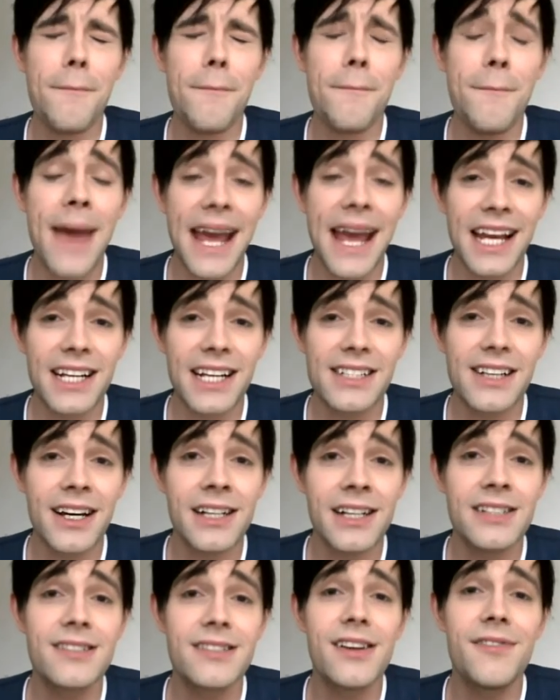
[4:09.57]

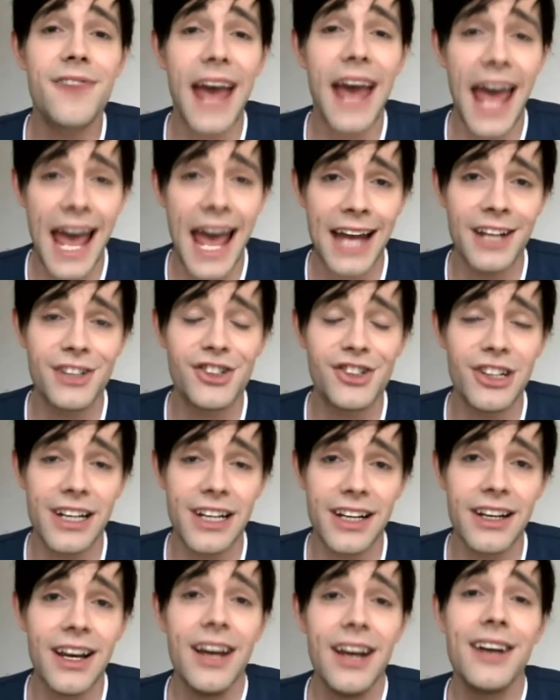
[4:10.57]
megatons of
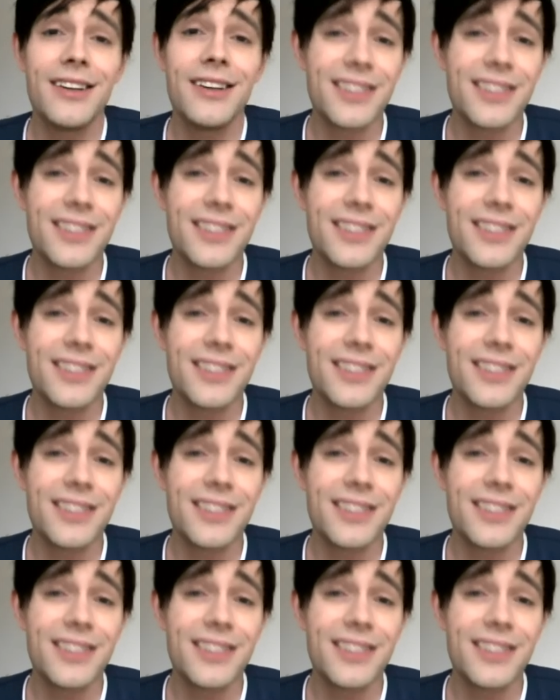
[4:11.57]
energy.